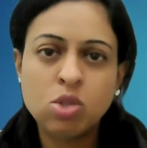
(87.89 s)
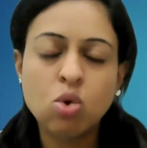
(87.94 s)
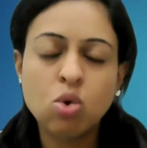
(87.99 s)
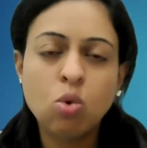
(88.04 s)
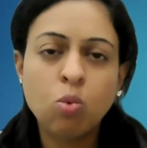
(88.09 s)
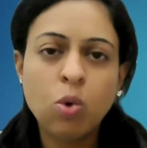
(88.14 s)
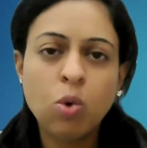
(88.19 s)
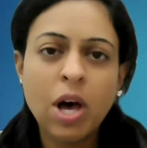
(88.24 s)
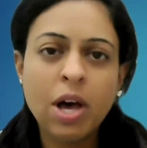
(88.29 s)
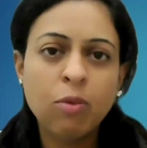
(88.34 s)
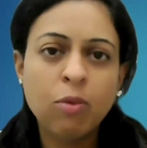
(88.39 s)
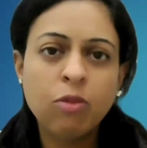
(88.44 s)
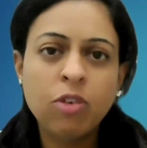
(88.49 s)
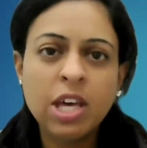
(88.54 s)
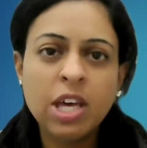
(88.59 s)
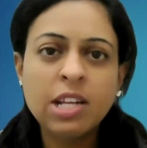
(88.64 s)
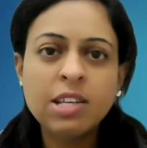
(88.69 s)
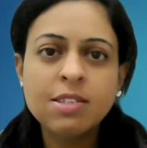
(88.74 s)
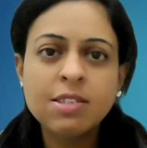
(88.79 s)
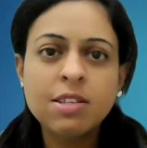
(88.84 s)
So,
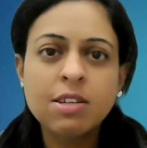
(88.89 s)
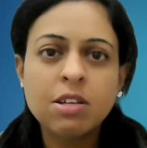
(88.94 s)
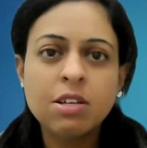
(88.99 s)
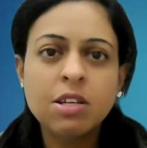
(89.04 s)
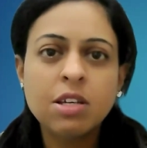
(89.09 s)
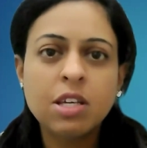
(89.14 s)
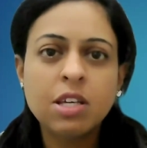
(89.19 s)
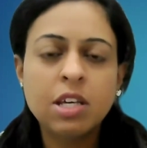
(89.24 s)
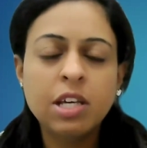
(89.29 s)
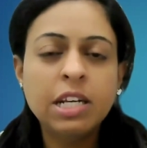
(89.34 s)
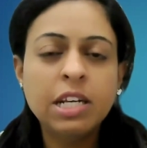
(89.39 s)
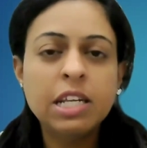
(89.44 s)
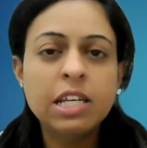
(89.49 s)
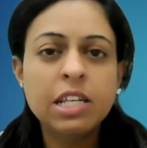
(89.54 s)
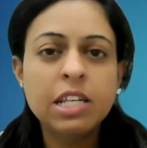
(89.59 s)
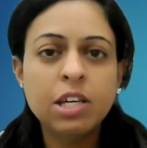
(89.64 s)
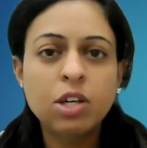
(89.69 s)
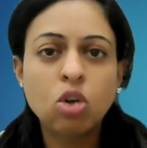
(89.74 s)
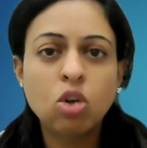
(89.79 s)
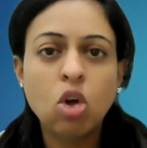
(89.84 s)
where is the
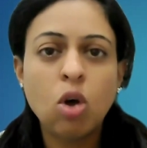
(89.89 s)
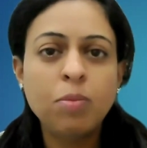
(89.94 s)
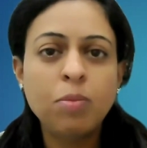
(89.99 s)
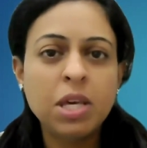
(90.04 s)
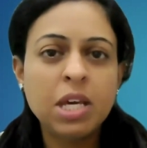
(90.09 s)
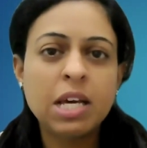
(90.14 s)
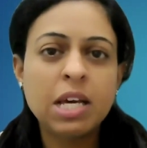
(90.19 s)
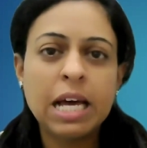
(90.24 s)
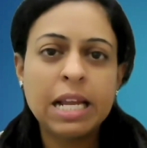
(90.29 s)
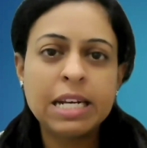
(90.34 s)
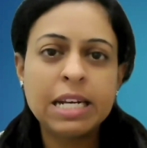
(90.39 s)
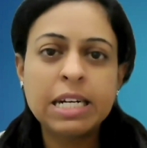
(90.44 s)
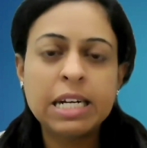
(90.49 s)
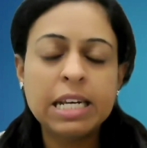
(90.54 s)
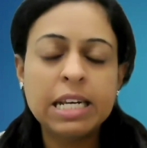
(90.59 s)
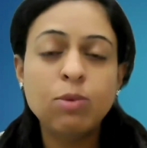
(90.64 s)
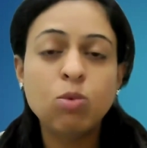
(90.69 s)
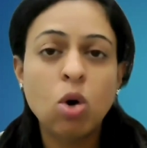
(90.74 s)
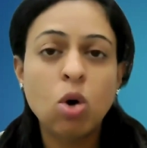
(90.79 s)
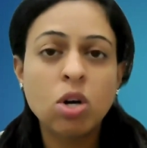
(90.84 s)
Indian economy
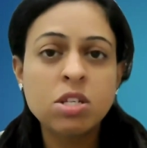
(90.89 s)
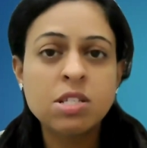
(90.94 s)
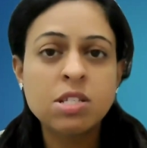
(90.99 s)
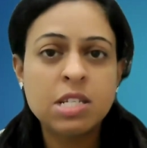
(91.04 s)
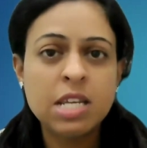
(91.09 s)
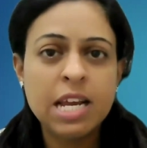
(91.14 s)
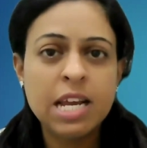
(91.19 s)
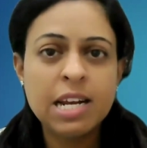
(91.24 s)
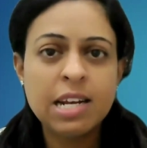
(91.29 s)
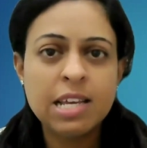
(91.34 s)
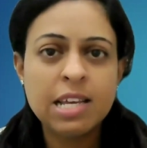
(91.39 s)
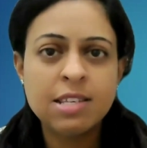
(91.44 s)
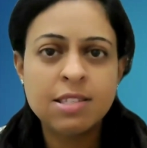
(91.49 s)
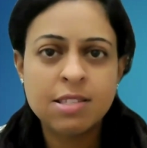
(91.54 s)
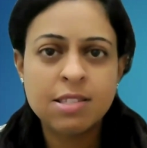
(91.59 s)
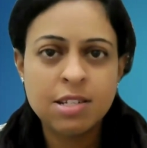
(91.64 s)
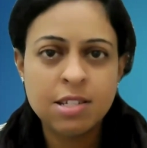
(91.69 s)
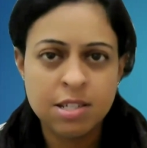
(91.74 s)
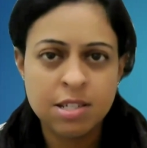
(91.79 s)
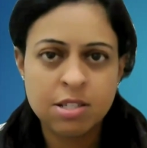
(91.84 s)
currently? What state
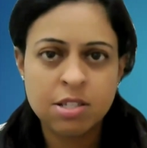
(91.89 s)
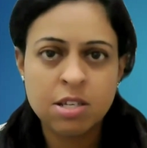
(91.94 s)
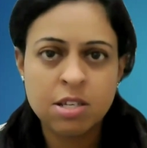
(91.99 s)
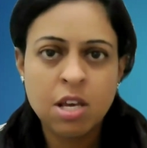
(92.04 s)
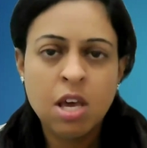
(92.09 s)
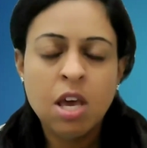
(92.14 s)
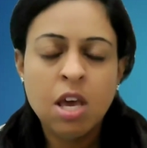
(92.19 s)
is in it?